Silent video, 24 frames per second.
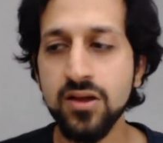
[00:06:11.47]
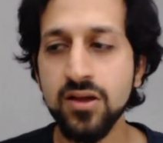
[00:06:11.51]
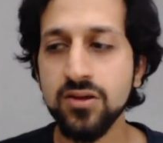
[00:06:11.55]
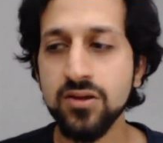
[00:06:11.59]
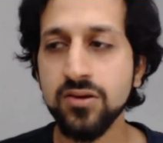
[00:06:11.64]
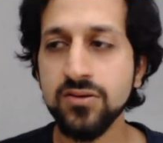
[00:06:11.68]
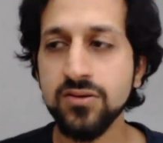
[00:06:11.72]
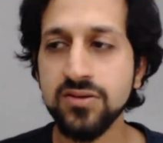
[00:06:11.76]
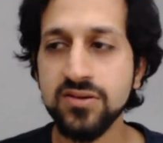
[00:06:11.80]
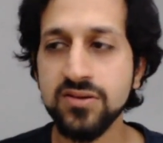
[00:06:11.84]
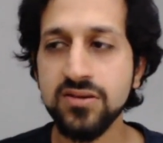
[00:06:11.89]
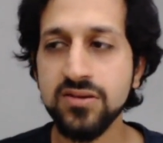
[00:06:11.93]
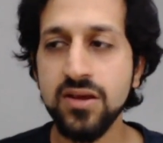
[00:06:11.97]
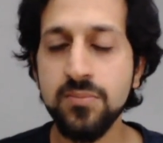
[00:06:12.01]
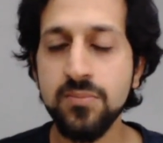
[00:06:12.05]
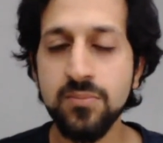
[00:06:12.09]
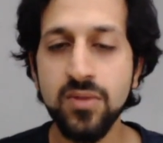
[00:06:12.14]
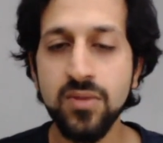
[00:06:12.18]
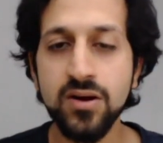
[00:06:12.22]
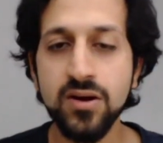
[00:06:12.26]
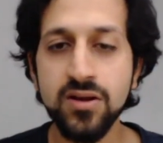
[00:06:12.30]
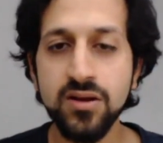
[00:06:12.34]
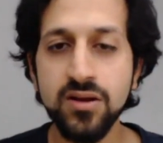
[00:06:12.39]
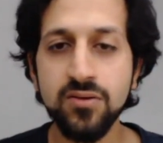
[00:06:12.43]
you could send
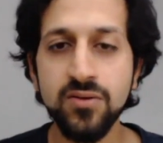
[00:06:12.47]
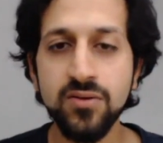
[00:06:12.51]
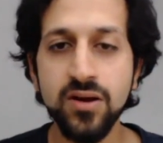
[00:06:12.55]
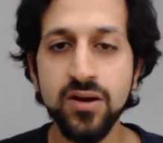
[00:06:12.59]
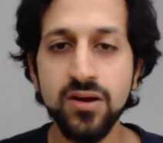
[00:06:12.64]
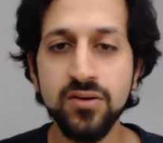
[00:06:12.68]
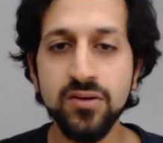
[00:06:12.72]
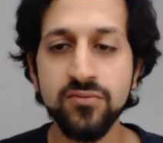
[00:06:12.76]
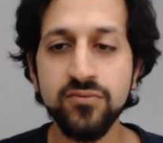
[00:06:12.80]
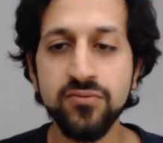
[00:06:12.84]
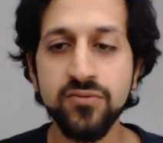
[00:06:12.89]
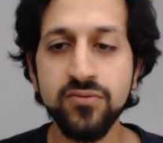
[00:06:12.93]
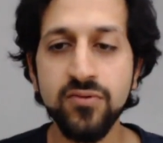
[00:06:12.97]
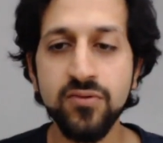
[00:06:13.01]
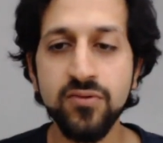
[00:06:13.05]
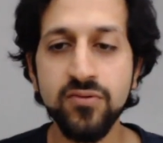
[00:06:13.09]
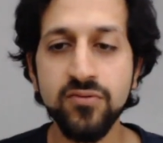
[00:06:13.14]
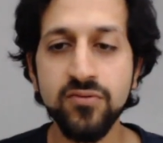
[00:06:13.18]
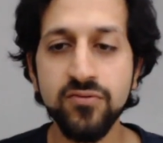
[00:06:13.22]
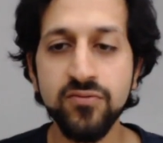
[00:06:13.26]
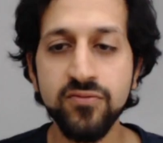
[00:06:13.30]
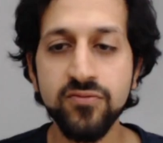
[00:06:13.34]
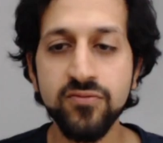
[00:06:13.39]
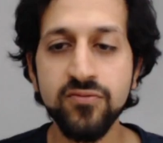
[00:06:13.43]
money around
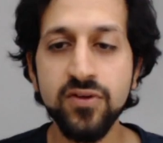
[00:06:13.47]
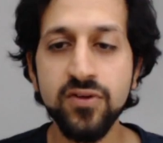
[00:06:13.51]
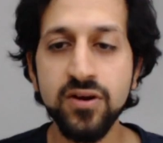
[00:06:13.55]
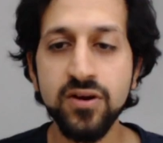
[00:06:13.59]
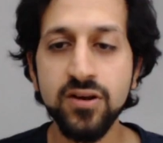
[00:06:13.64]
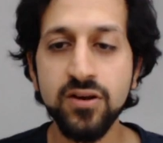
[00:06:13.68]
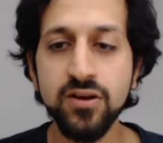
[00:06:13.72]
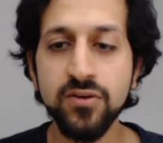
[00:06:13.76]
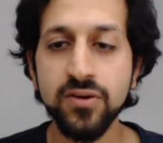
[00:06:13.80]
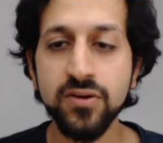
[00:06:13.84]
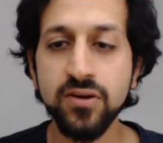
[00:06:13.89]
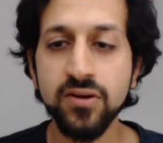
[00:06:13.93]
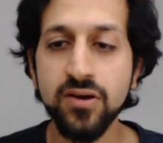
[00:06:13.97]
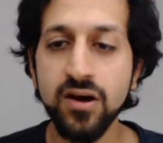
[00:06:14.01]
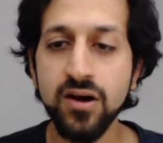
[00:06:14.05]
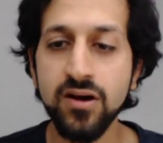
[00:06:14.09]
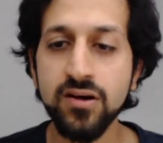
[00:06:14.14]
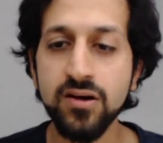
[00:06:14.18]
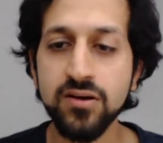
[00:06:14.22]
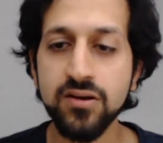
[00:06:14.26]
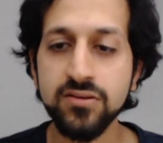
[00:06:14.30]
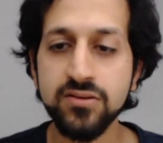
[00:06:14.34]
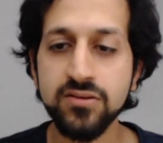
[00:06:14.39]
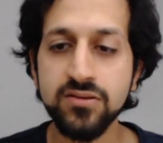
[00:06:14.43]
for very low
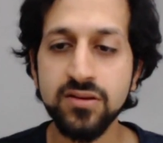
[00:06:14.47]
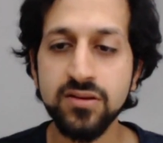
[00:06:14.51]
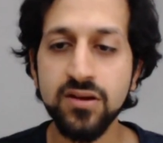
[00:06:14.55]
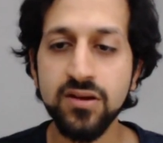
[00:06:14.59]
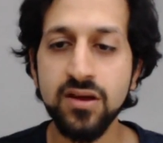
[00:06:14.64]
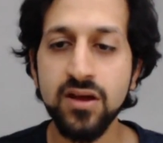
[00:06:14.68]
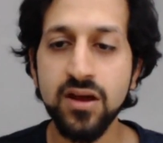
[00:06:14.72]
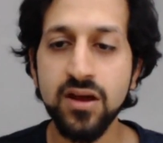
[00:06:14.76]
cost.